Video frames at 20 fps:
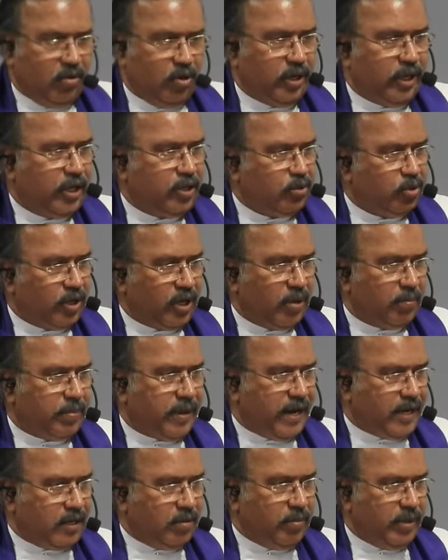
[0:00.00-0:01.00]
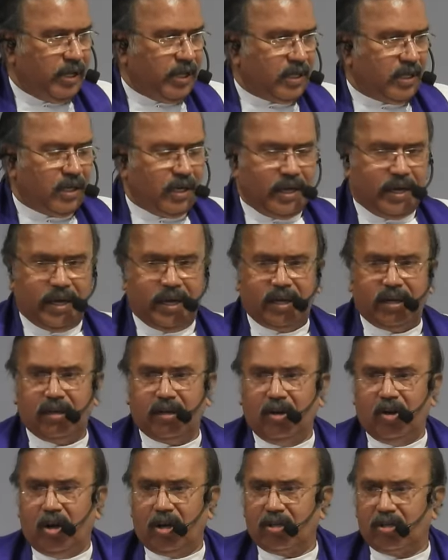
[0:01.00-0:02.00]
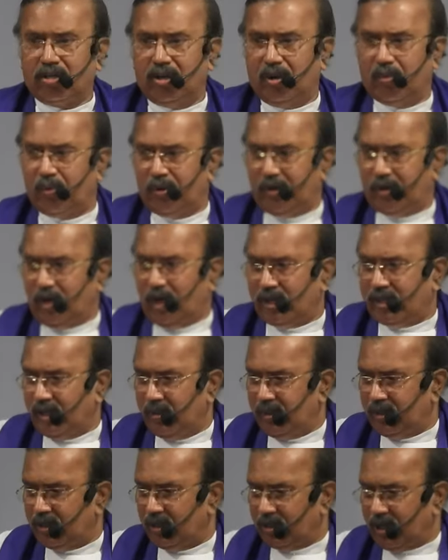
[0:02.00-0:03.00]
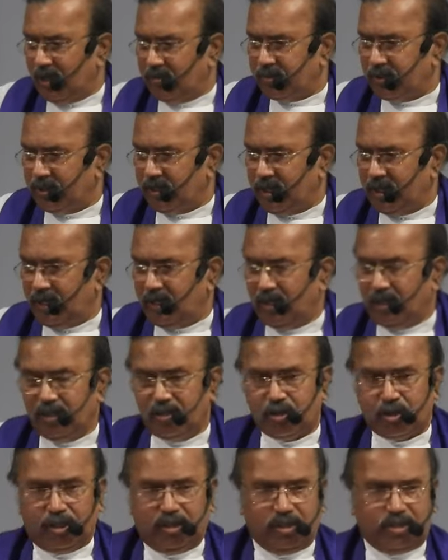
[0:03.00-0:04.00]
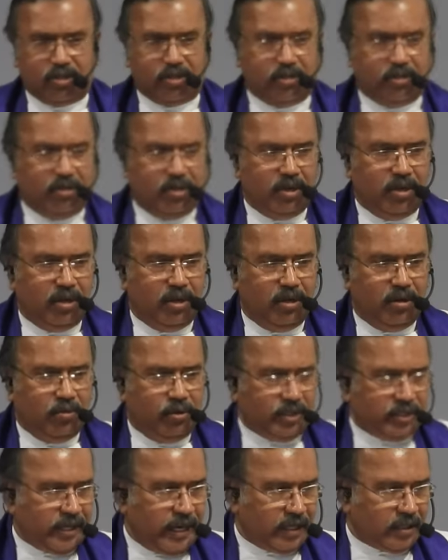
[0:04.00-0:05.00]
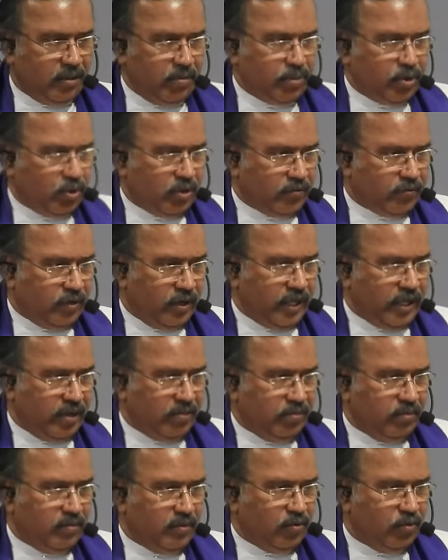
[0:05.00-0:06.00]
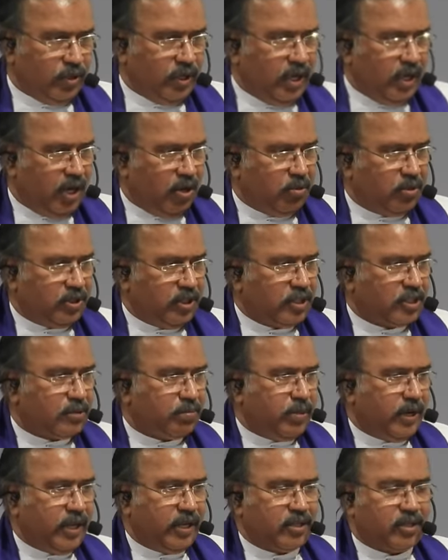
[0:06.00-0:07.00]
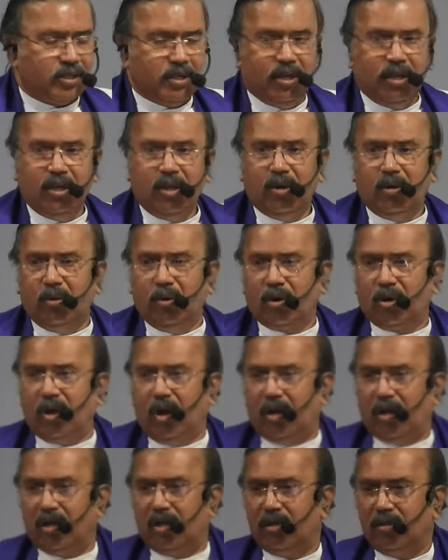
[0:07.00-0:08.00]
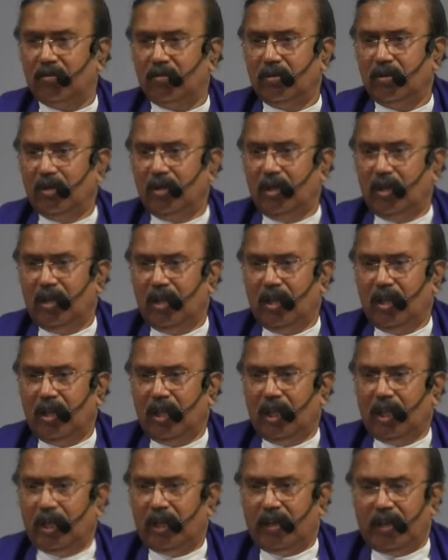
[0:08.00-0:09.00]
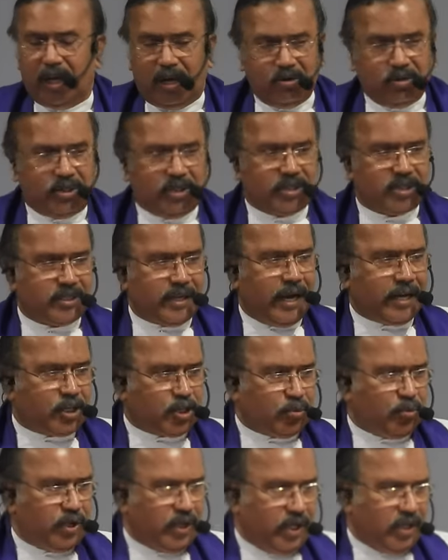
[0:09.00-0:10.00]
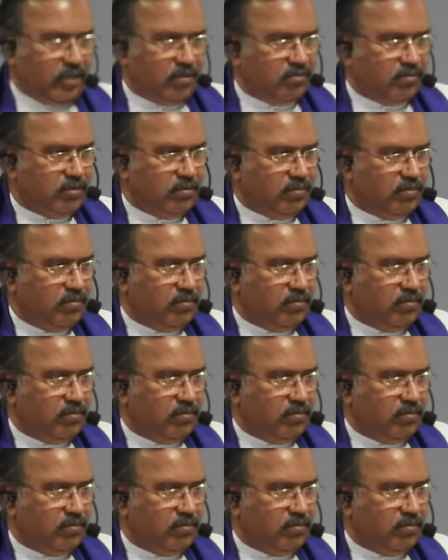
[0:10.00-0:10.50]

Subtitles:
Only during pandemic and lockdown, we were not able to come to the church. We sang the beautiful hymn, "We love this place, O God." We love this sanctuary.